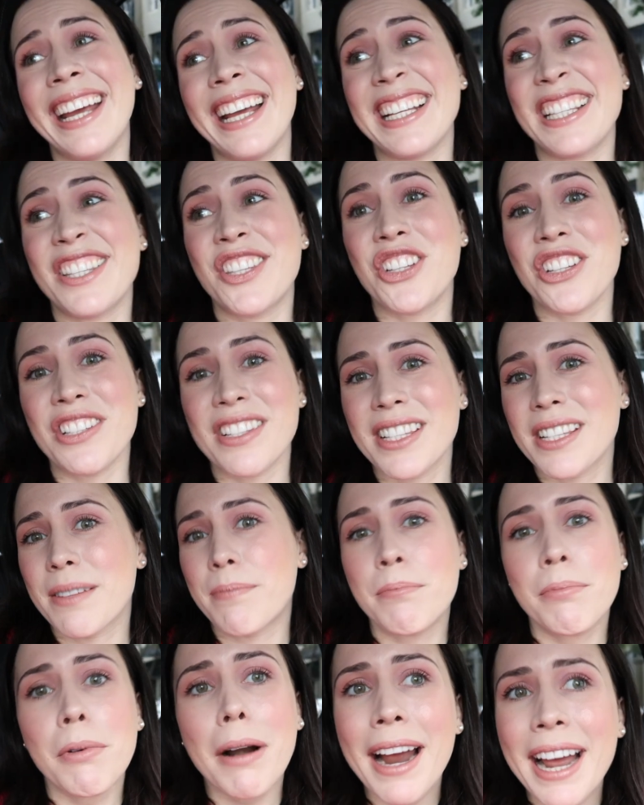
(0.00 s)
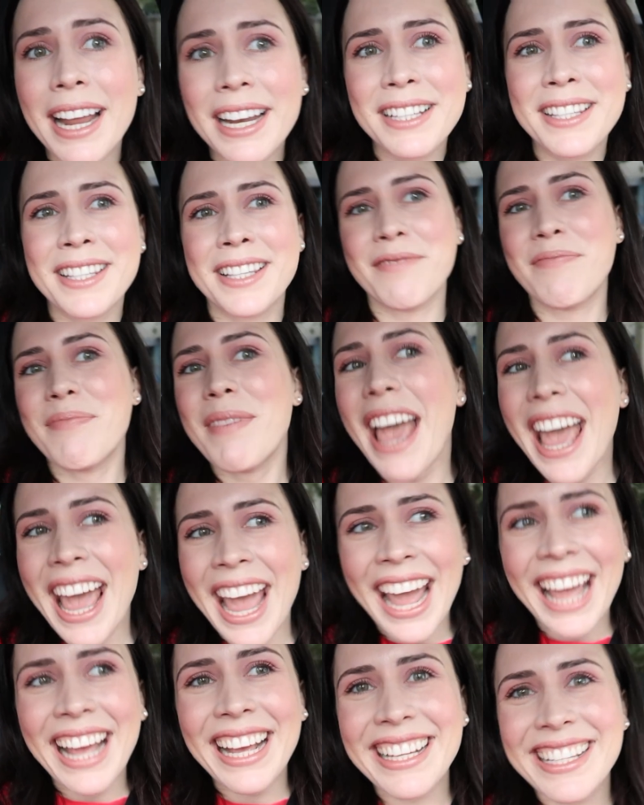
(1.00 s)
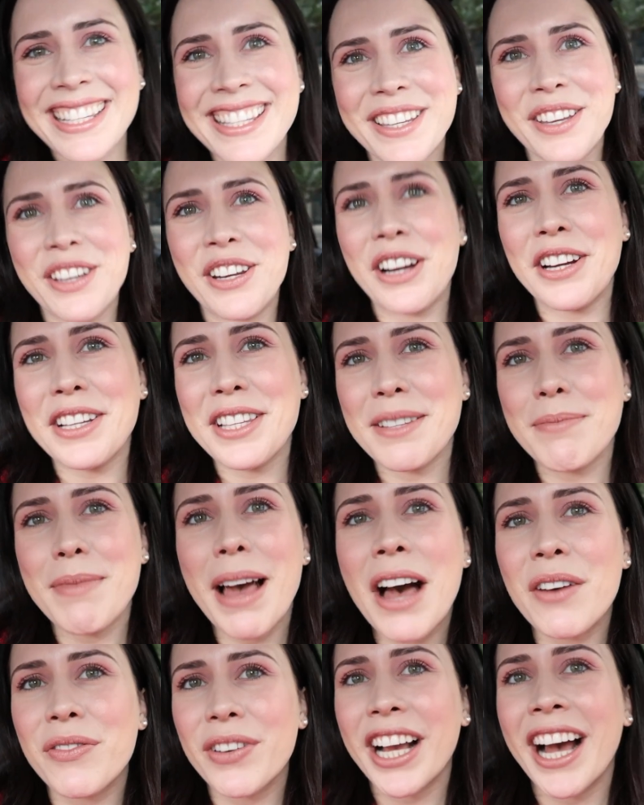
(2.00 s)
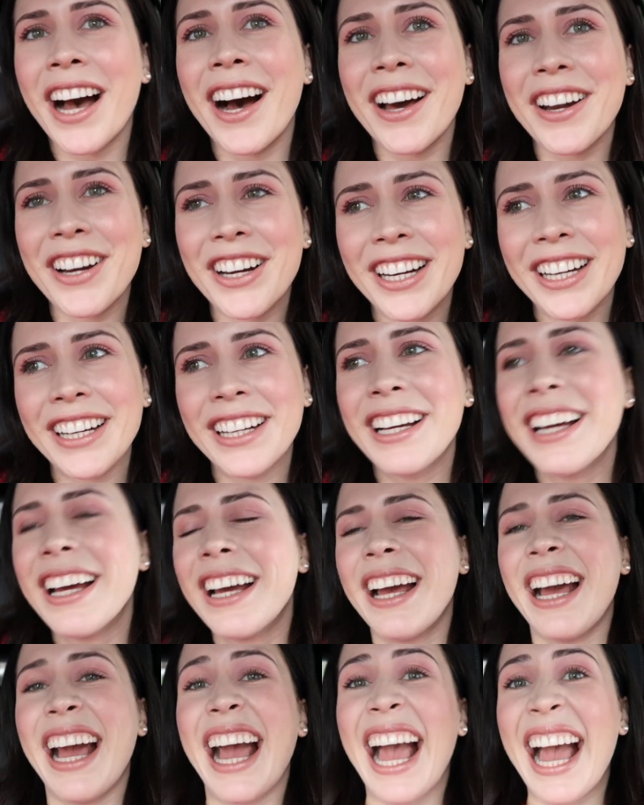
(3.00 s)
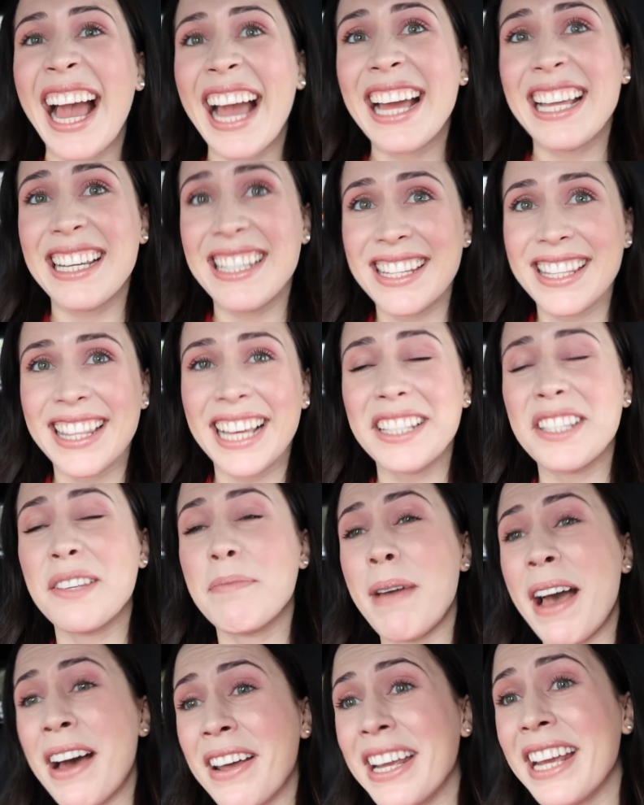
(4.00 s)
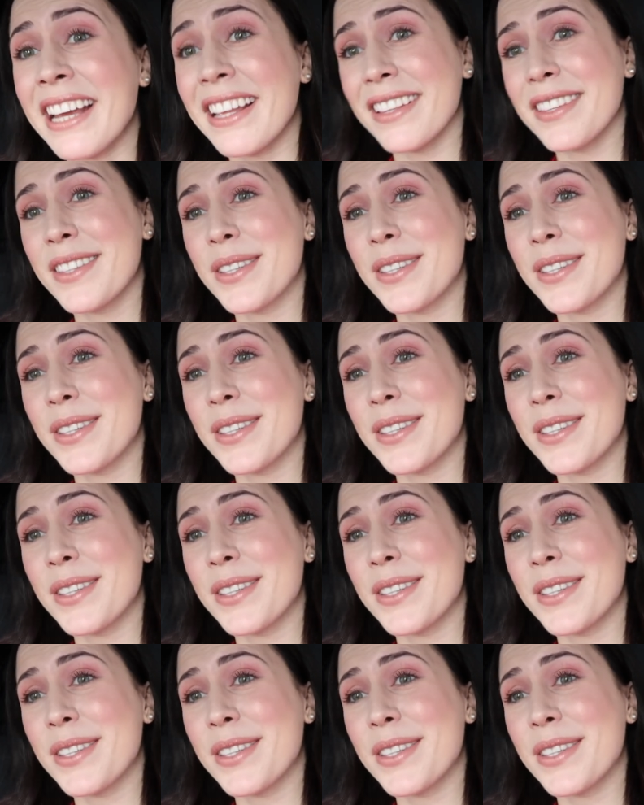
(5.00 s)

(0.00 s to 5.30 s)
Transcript: It's just some bread, some eggs, you know, some avocado, and that's about it.